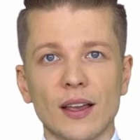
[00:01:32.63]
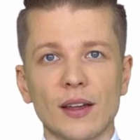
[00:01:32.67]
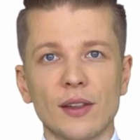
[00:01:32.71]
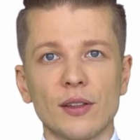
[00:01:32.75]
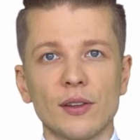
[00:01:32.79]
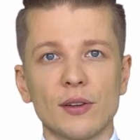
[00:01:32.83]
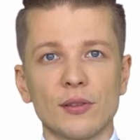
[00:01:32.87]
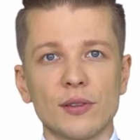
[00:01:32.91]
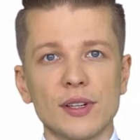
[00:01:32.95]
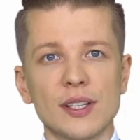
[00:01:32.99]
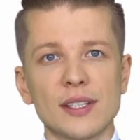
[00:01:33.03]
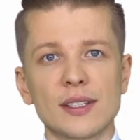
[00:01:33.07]

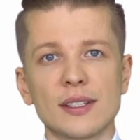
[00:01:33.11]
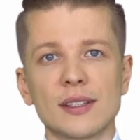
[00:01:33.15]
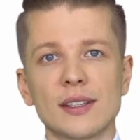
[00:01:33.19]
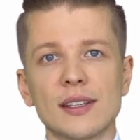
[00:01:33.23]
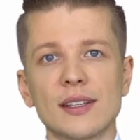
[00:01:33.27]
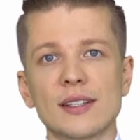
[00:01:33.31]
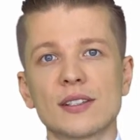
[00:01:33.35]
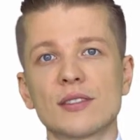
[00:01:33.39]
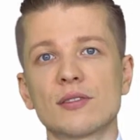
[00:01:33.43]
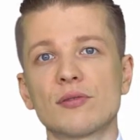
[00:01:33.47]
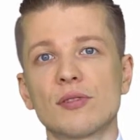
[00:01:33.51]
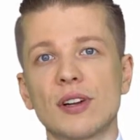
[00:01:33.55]
The reason
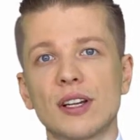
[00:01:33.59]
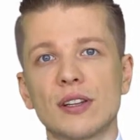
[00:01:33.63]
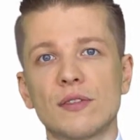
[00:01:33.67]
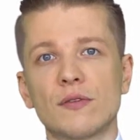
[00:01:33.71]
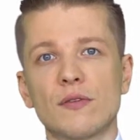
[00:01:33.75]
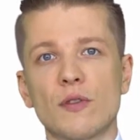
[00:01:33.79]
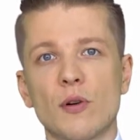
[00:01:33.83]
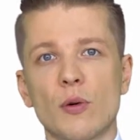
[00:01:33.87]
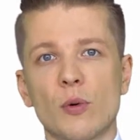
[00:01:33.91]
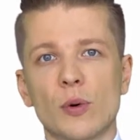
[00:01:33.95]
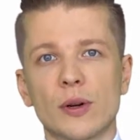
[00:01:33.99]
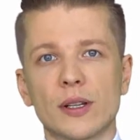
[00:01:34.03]
is
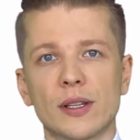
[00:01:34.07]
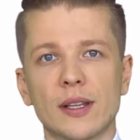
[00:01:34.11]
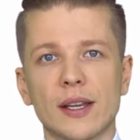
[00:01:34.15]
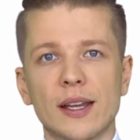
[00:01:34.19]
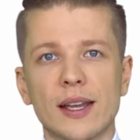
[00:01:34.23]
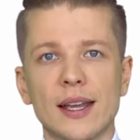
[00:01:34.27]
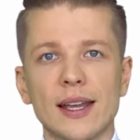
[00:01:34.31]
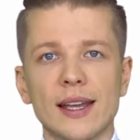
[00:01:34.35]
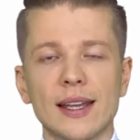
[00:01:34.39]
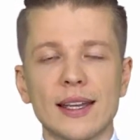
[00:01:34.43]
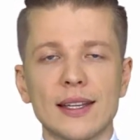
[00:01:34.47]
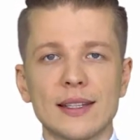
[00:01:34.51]
straightforward.
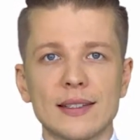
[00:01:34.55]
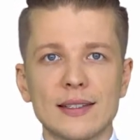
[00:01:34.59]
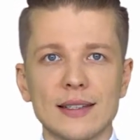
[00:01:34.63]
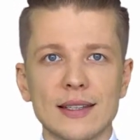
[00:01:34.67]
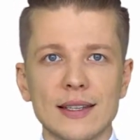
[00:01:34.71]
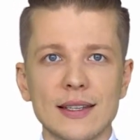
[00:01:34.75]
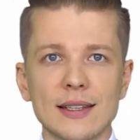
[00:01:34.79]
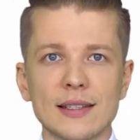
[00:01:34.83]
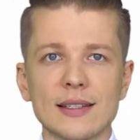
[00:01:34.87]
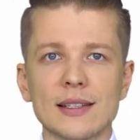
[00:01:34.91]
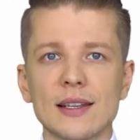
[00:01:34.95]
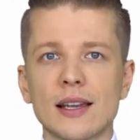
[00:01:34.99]

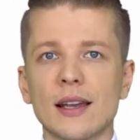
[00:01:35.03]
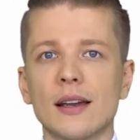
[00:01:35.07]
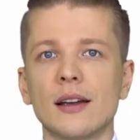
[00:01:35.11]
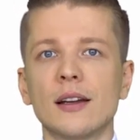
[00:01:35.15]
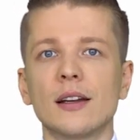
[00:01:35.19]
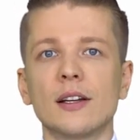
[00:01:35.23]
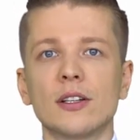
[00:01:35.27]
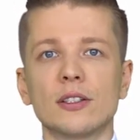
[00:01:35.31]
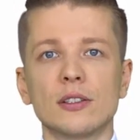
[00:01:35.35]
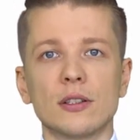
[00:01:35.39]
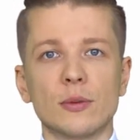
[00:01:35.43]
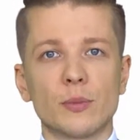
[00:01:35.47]
It's
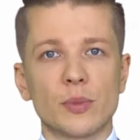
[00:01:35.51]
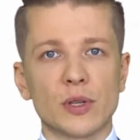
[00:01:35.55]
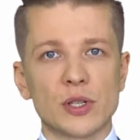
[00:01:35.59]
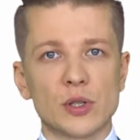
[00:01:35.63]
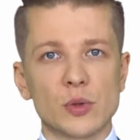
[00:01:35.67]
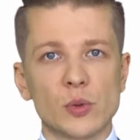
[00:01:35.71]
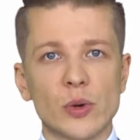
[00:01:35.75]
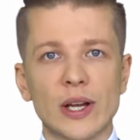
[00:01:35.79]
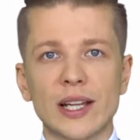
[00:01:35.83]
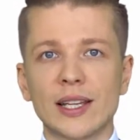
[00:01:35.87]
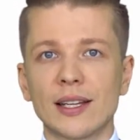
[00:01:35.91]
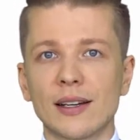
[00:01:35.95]
easier to
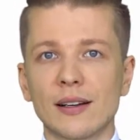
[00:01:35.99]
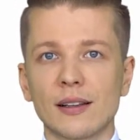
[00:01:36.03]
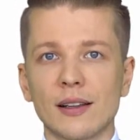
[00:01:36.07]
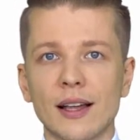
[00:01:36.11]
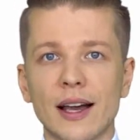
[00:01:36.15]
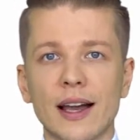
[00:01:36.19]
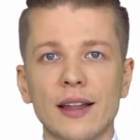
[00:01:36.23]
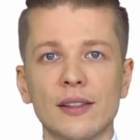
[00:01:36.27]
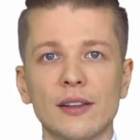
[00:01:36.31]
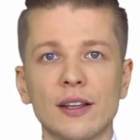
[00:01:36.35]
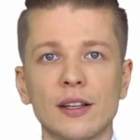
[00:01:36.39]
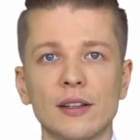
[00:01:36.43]
persuade a
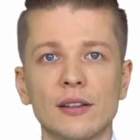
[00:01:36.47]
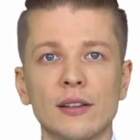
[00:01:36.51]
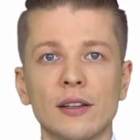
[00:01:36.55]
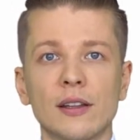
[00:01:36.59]
client